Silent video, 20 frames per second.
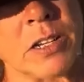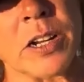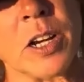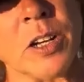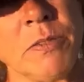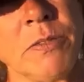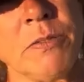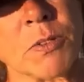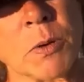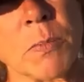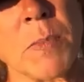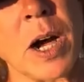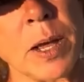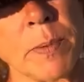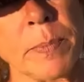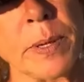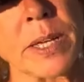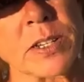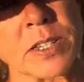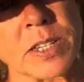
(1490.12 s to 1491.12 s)
you know, for
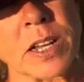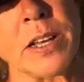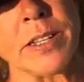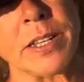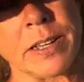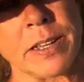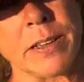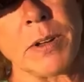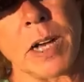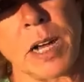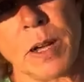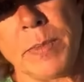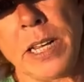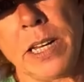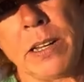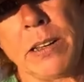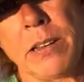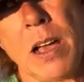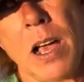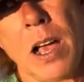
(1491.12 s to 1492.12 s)
my, because I
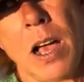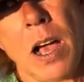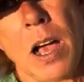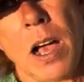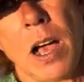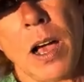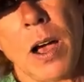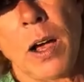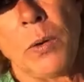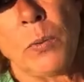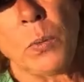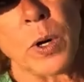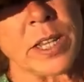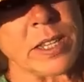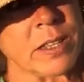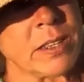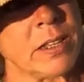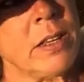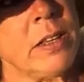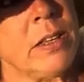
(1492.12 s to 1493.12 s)
mean,
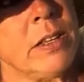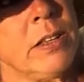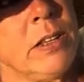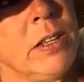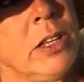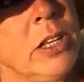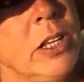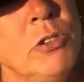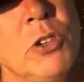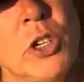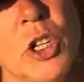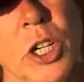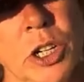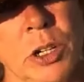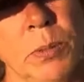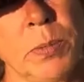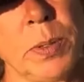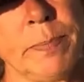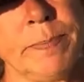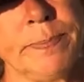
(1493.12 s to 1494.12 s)
with
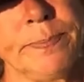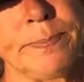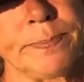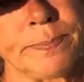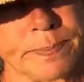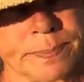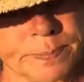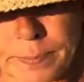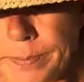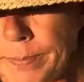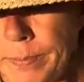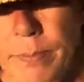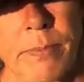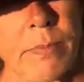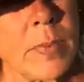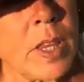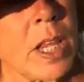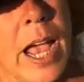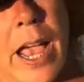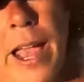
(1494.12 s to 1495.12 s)
YouTube,
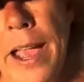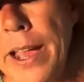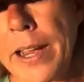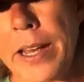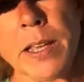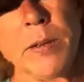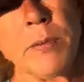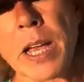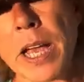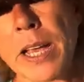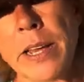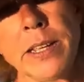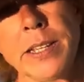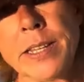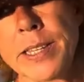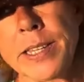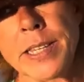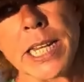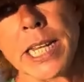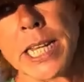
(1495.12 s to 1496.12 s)
any
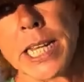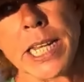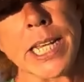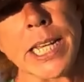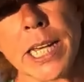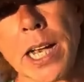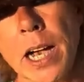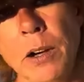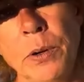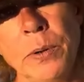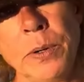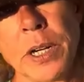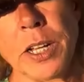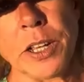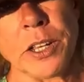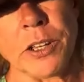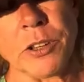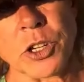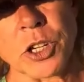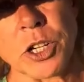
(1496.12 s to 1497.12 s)
CEO
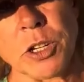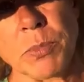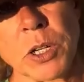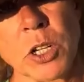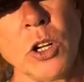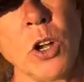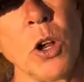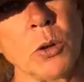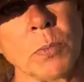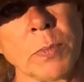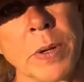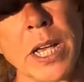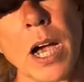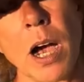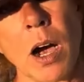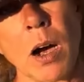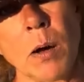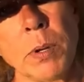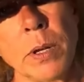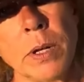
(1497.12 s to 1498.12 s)
at YouTube can look me
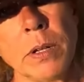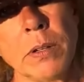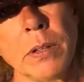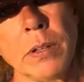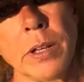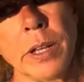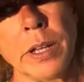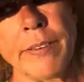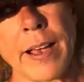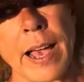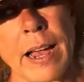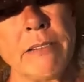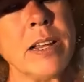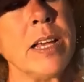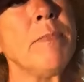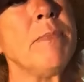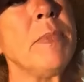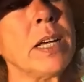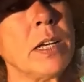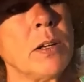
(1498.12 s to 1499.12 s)
up. If
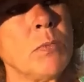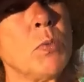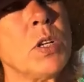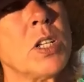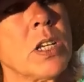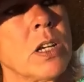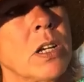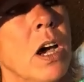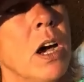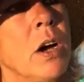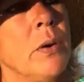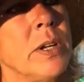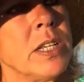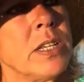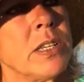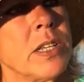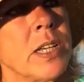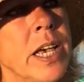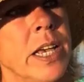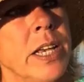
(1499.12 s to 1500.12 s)
Harry and Meghan were to go
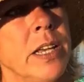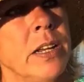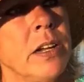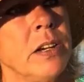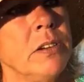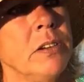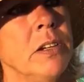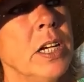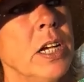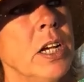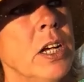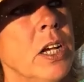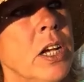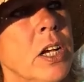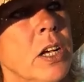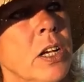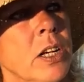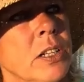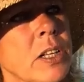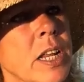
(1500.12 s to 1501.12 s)
and say, you know,
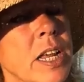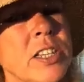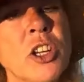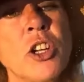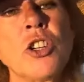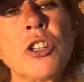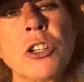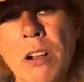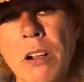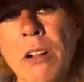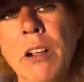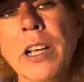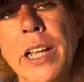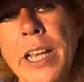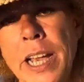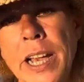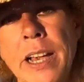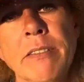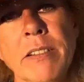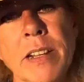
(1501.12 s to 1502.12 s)
there's a troll
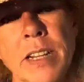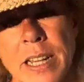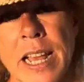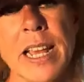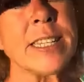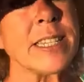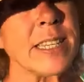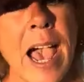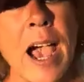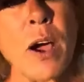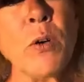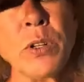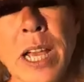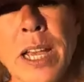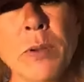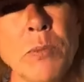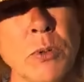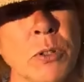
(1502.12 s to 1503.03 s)
account, and that's how they